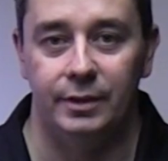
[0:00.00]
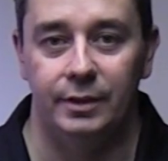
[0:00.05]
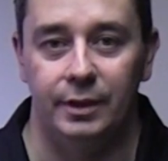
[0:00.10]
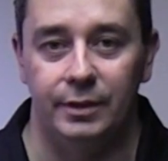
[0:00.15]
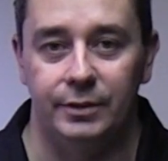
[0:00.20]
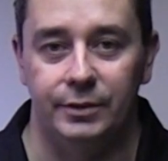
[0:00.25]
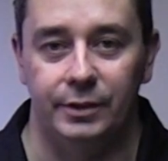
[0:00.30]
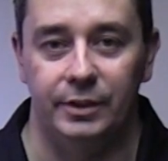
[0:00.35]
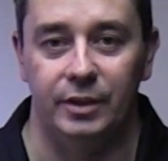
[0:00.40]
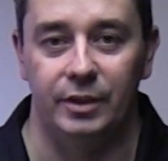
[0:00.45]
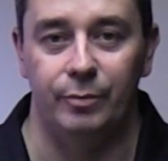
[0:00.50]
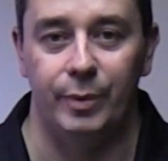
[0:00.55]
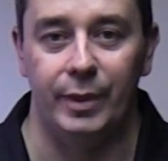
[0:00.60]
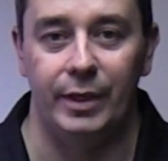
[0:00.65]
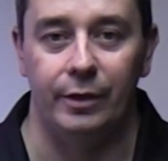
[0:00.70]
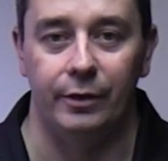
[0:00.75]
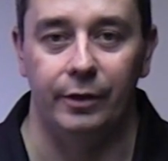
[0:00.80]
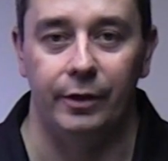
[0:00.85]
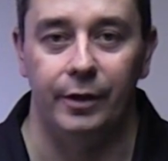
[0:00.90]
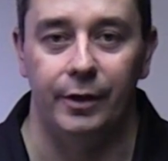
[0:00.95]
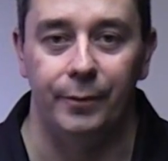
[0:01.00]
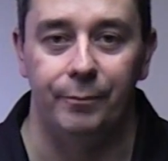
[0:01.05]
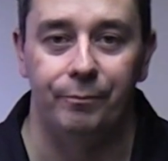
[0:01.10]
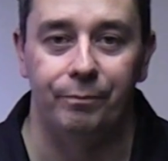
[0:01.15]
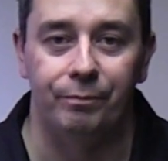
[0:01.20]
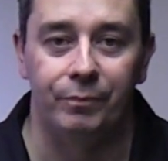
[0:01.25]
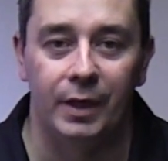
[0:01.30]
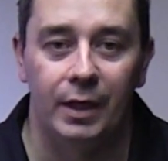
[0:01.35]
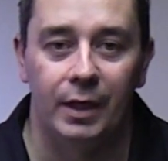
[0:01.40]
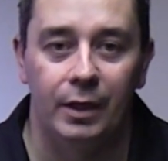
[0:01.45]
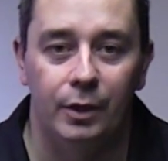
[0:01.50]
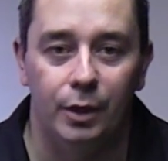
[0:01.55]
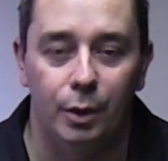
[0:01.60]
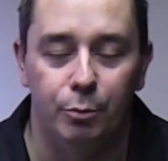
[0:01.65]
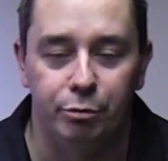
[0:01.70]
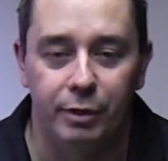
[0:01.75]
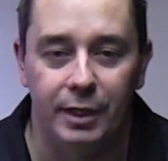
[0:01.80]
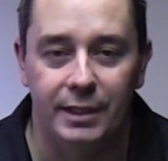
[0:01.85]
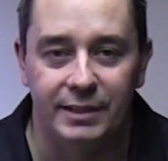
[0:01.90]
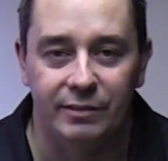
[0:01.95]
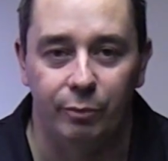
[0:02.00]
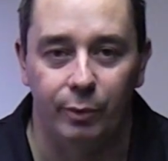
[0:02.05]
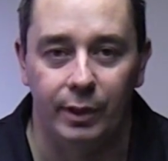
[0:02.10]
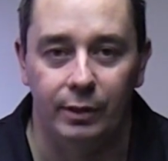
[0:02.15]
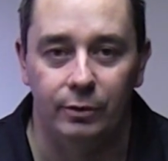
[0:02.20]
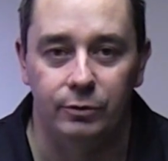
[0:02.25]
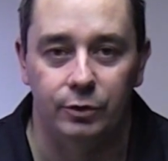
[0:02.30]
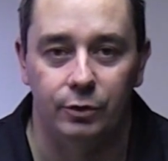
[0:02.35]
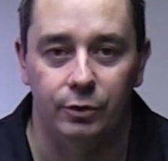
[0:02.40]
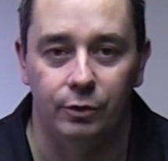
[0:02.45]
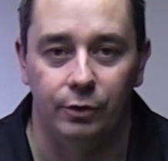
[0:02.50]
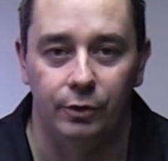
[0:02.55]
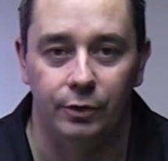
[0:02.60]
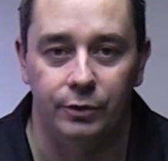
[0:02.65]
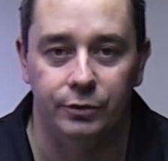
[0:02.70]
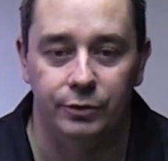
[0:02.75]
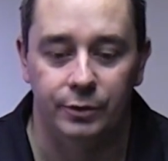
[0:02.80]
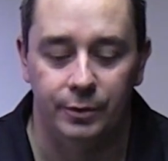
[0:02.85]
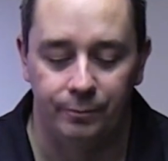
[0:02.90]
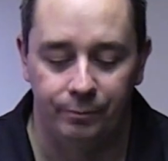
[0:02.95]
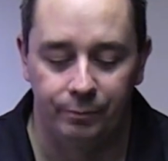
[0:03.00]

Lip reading: until you've been on a abrasive wheels course,